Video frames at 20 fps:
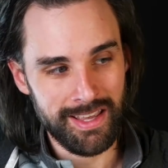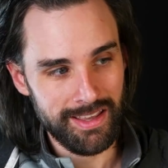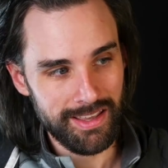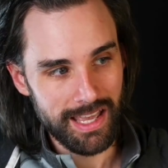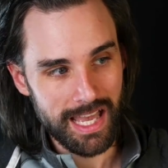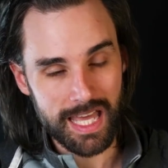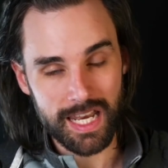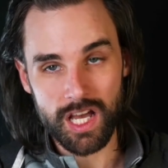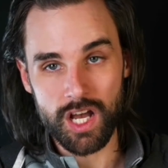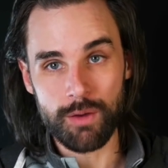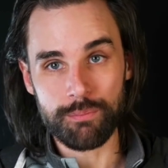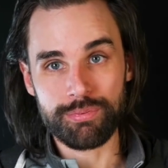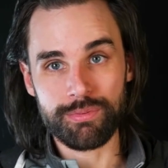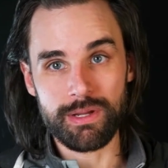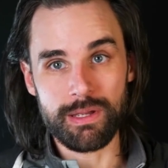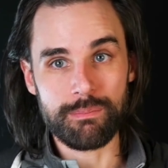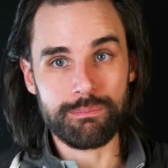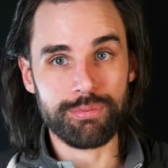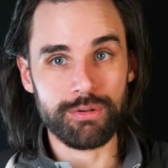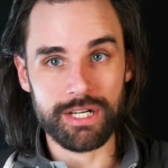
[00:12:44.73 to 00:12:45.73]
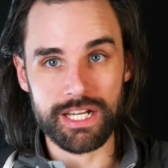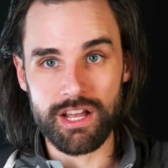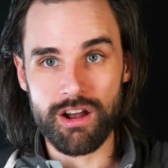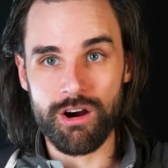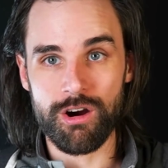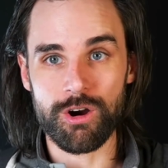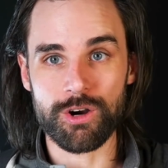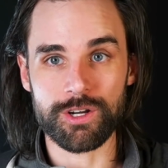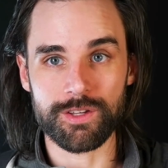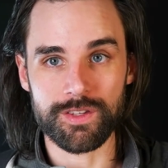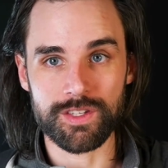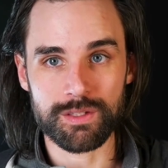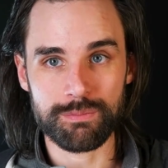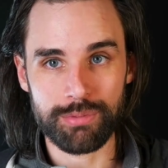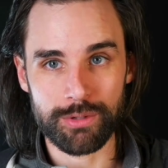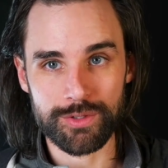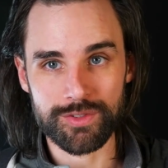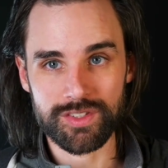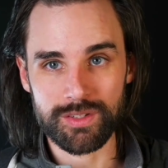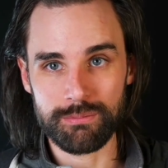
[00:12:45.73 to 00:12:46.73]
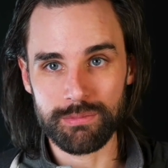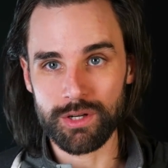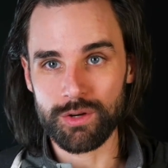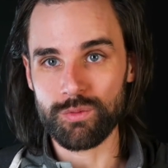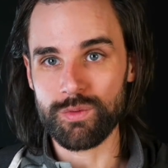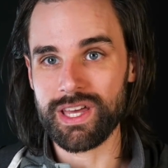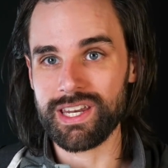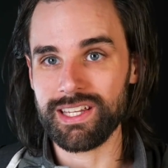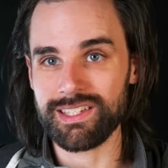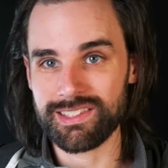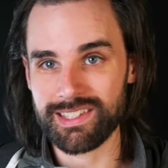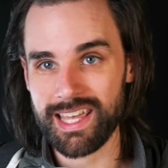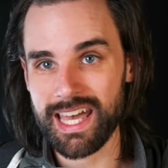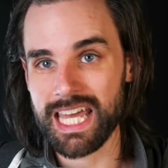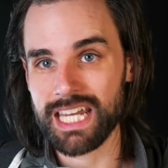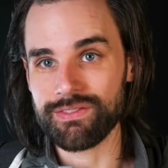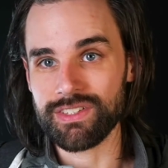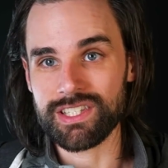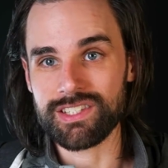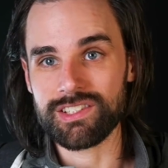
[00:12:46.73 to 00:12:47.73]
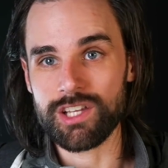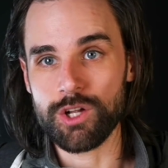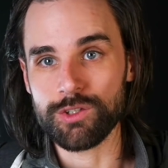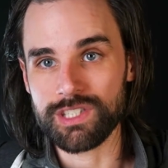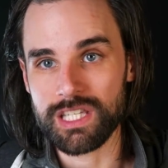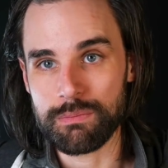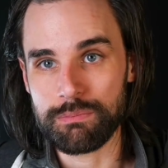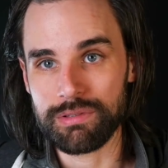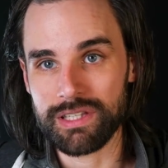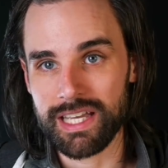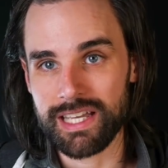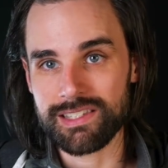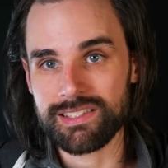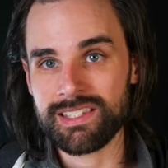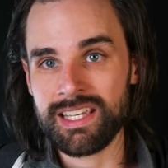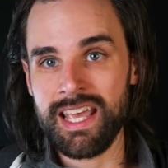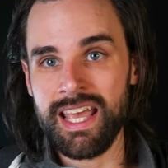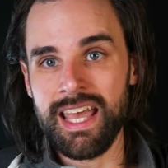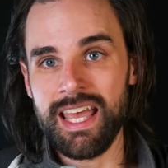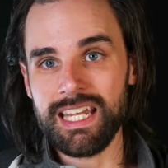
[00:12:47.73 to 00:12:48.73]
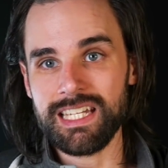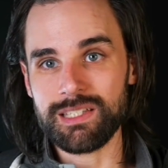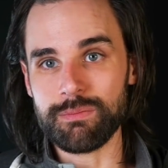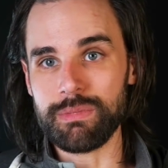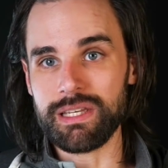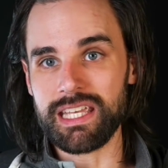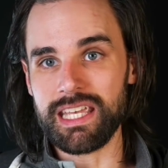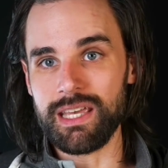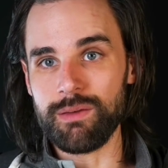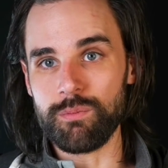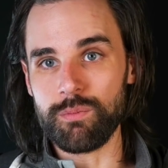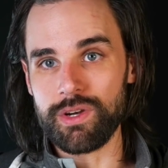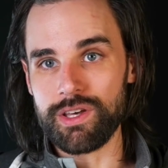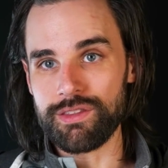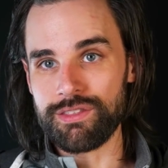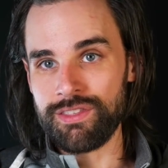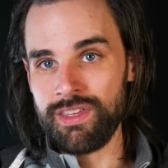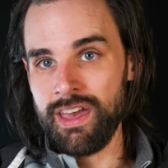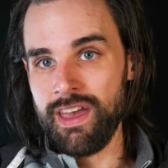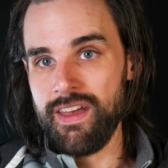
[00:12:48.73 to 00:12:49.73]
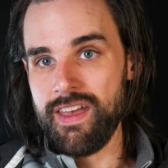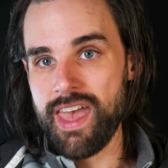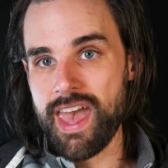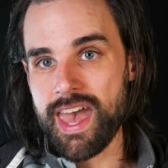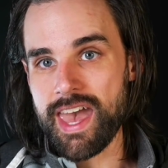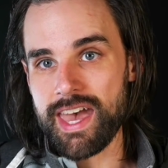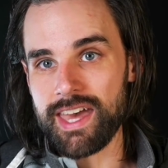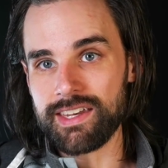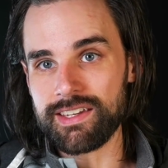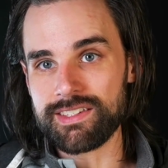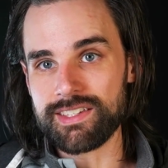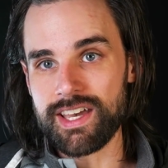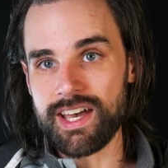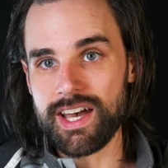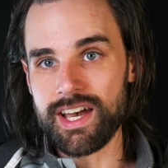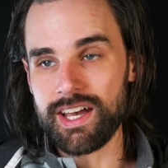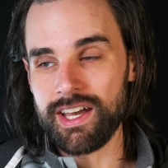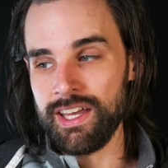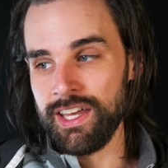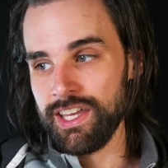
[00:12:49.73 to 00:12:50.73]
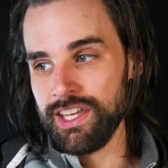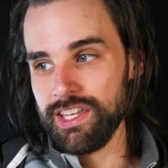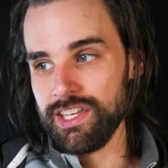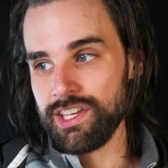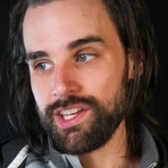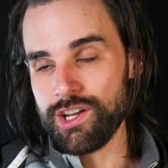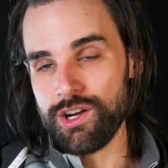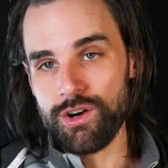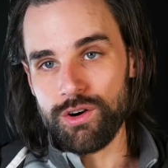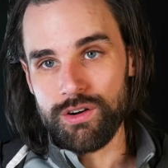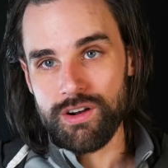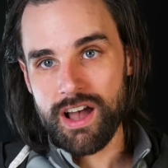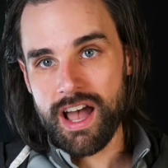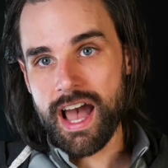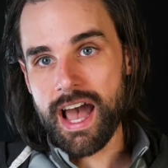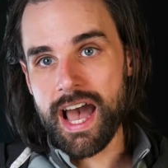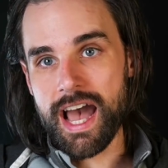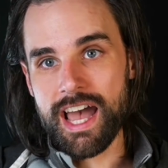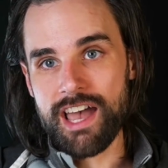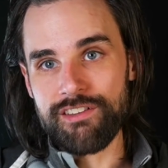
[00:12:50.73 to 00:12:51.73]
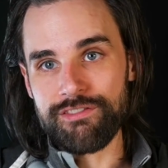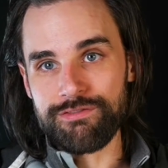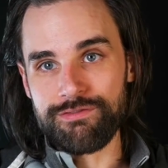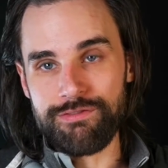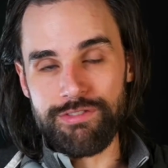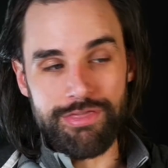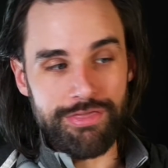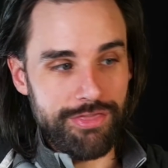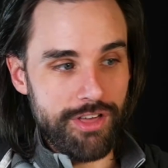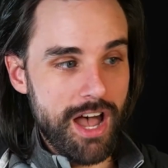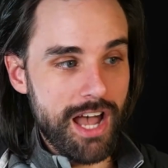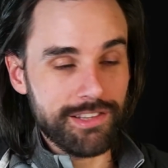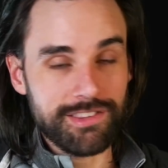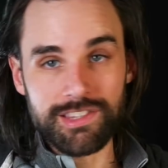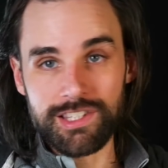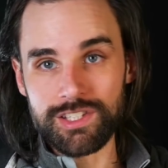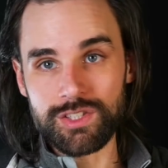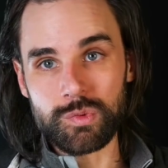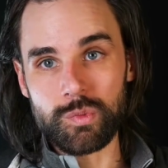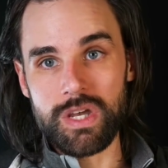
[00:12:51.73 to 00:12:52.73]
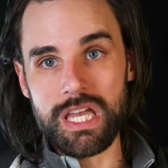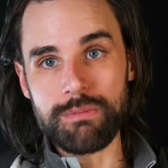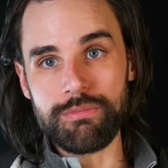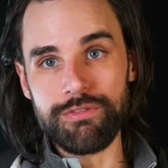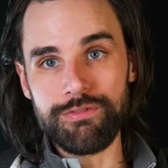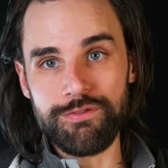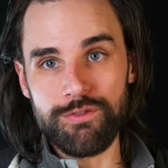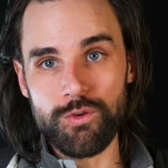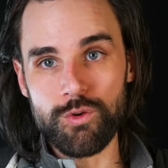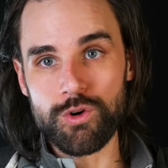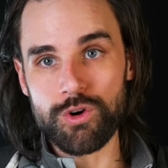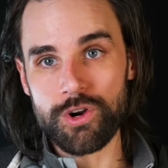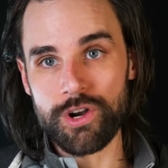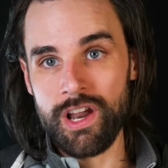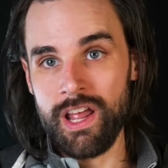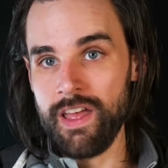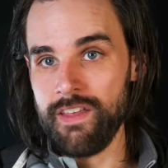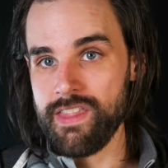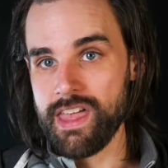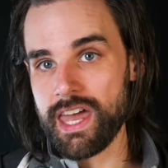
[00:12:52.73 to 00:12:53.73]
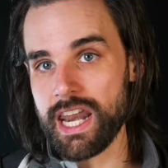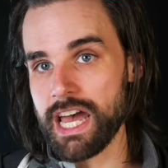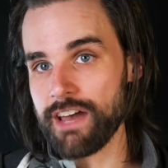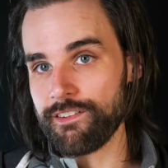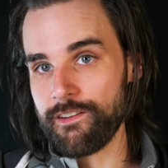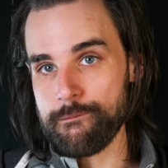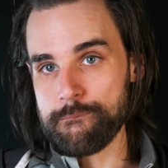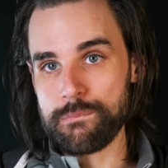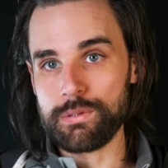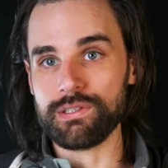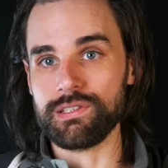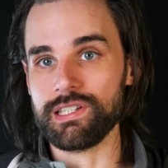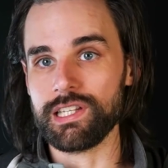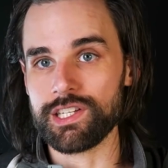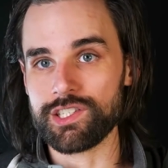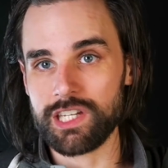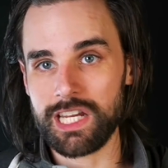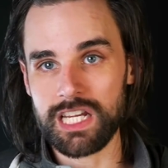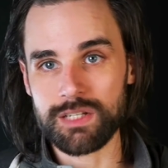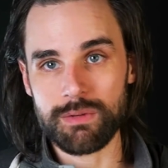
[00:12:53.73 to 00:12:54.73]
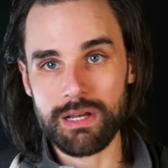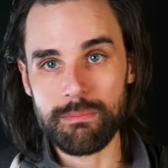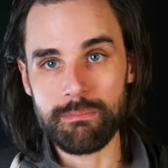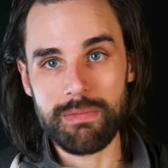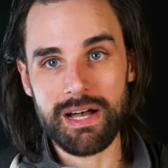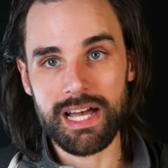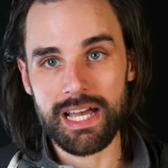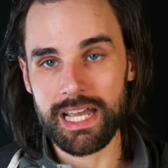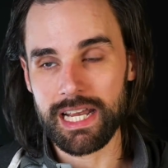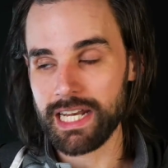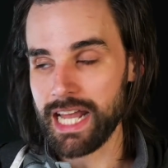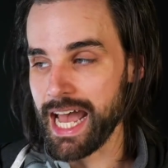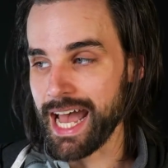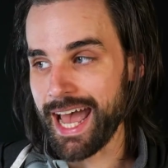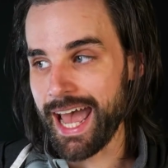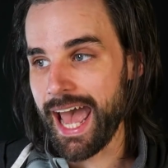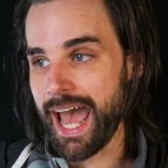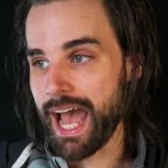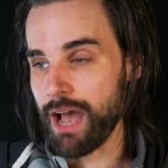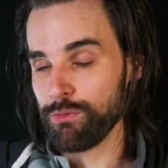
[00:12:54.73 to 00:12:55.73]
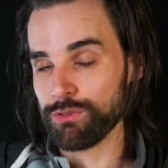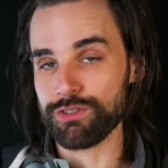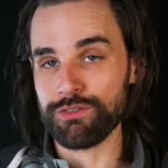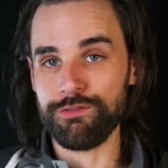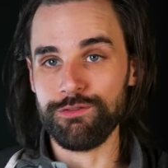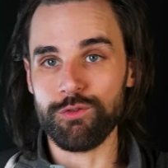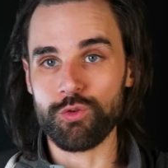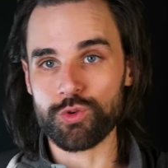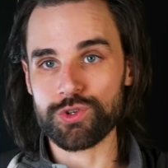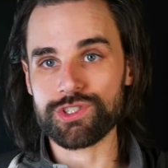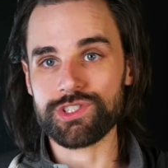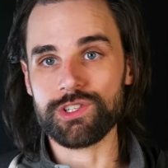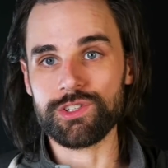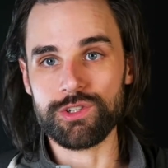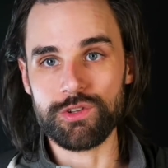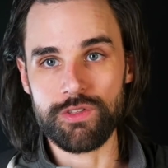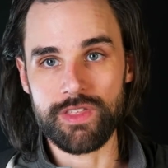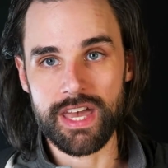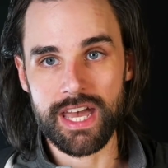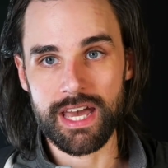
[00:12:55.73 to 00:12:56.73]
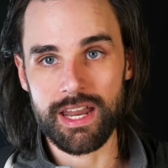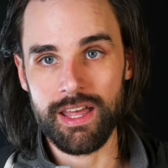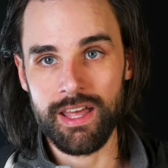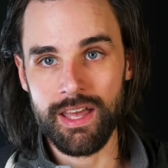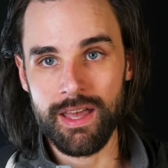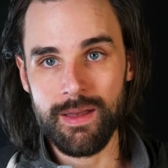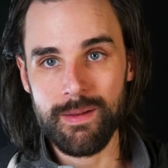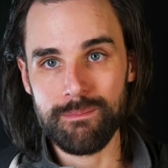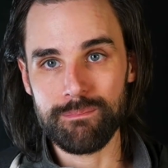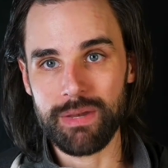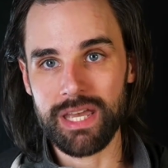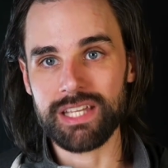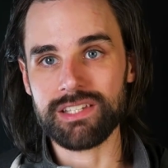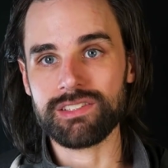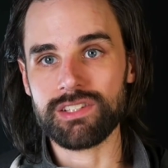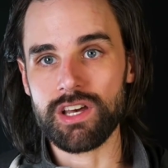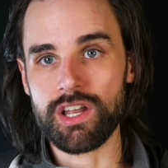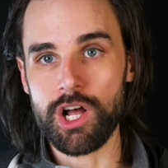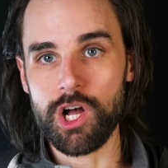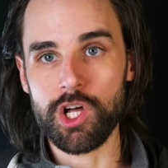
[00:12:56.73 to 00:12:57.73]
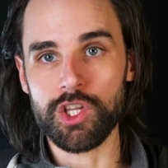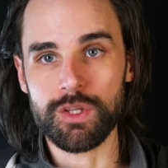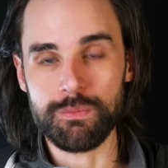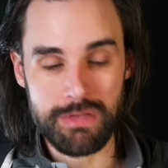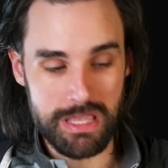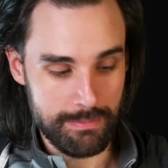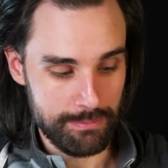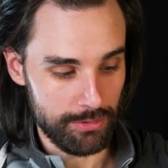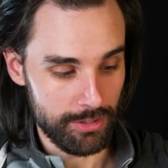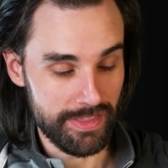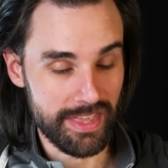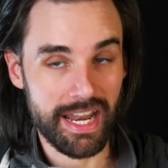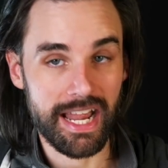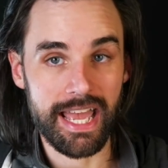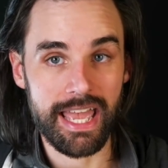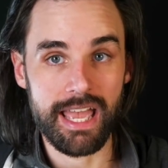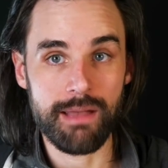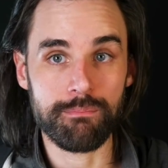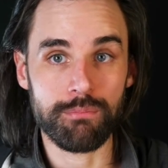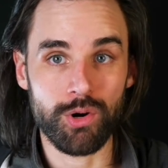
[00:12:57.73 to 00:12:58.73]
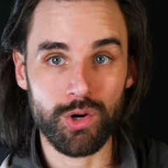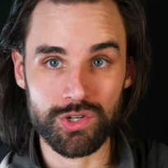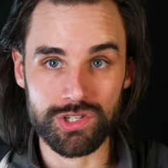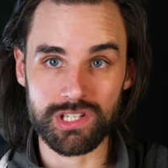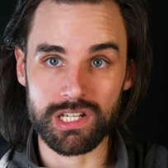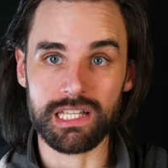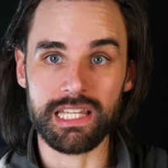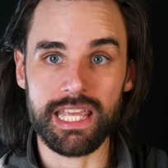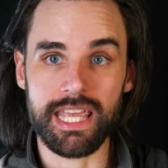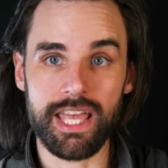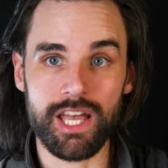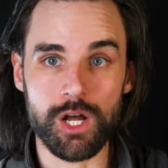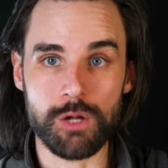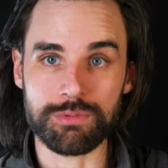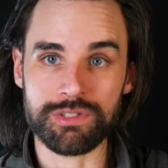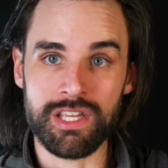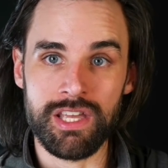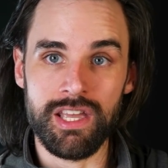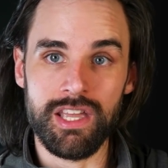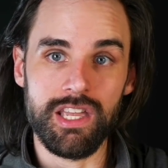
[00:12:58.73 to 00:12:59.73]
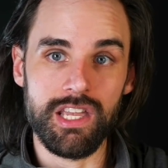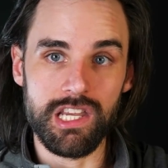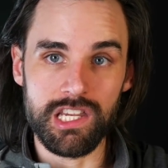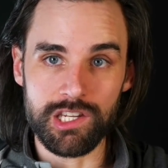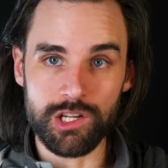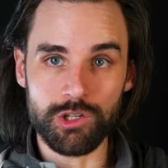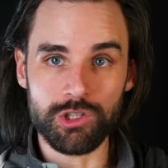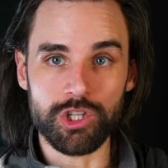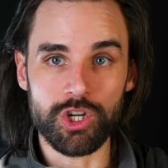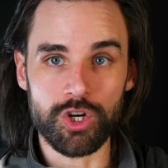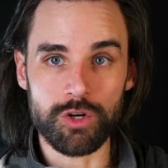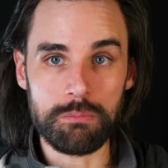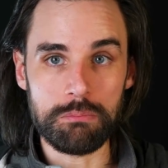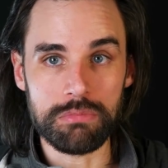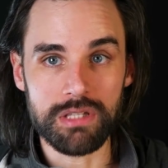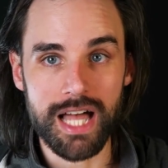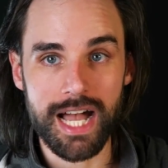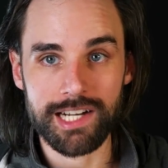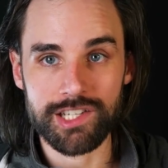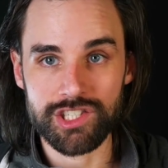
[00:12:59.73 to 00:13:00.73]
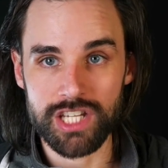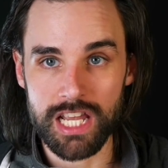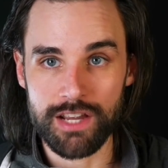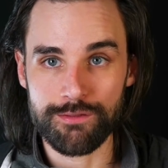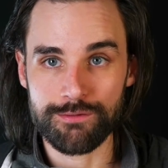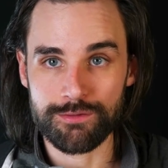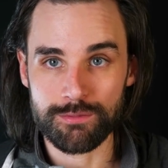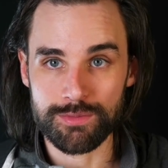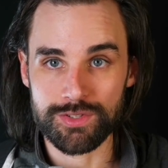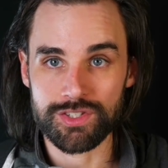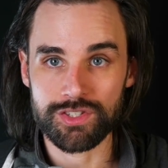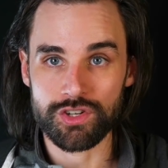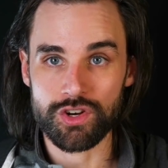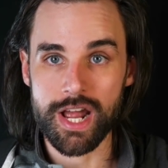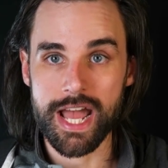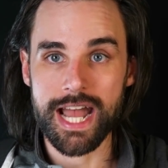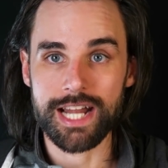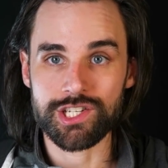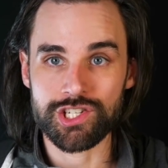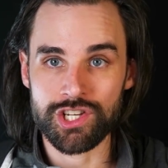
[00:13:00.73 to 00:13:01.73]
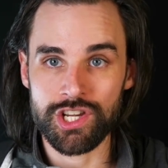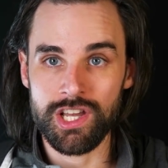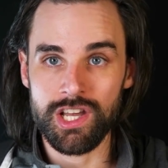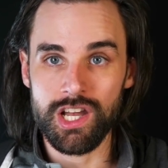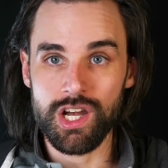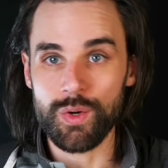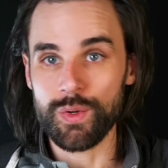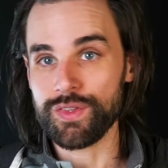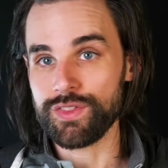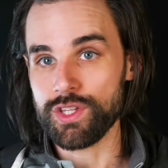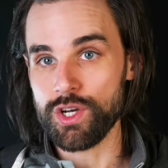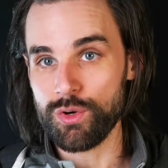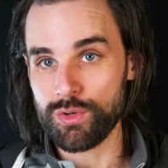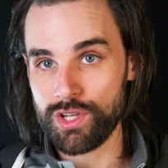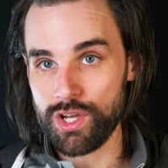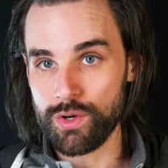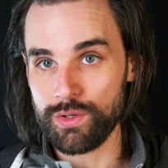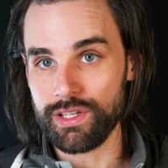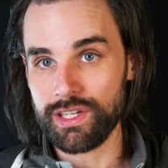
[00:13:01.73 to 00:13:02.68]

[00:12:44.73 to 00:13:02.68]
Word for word: I know I'm pretty pretty hard on this person, but Reddit's kind of a salty place to begin with. And uh, you know, I've thought this way before and I've completely changed my mind. I, I was forced to do that based on all the people that I personally helped you know, learn blockchain from scratch with no coding